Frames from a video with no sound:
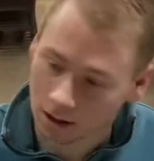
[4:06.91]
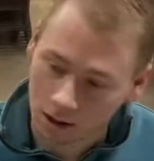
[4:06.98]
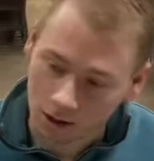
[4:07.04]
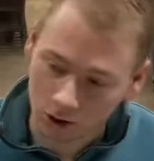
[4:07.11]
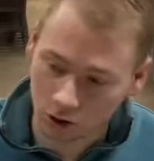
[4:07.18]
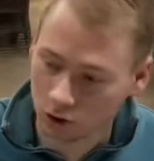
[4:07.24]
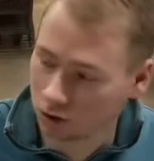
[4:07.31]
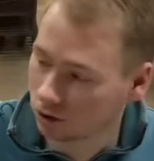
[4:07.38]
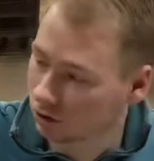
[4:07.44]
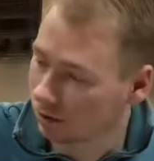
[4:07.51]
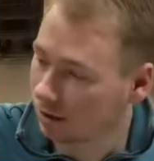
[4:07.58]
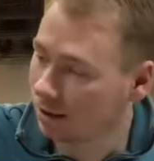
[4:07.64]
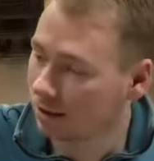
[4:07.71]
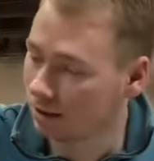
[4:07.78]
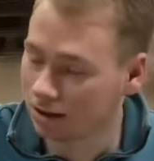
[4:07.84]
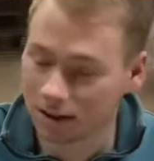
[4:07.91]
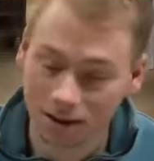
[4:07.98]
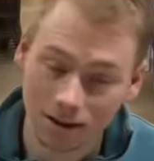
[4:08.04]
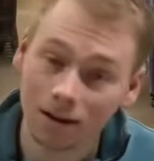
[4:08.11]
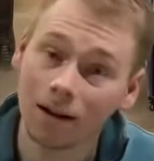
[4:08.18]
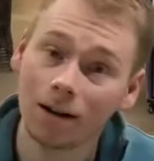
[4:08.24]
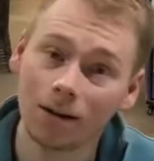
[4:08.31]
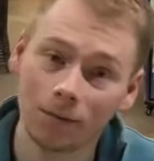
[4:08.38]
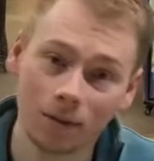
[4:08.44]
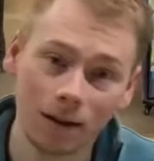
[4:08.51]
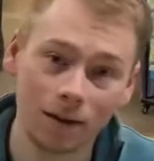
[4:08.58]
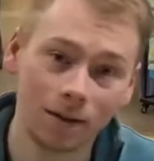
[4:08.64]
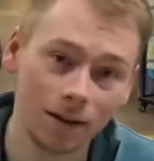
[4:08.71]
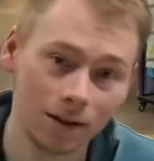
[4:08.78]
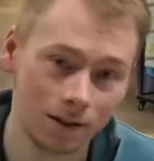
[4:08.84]
So you're going to get stuff in
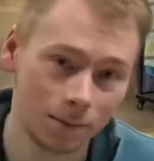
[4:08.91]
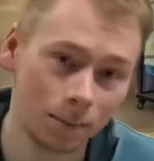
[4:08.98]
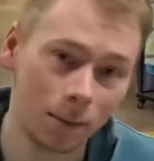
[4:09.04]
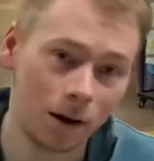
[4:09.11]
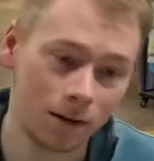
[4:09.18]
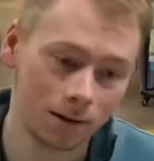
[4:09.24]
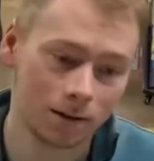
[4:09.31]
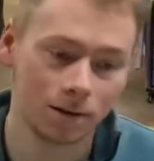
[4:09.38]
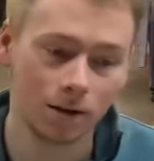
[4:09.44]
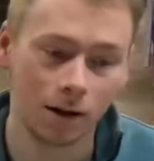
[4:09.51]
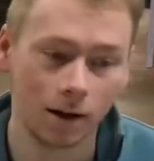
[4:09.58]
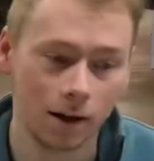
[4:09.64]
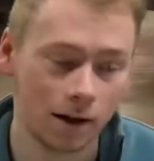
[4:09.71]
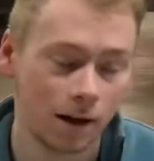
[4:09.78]
this box lot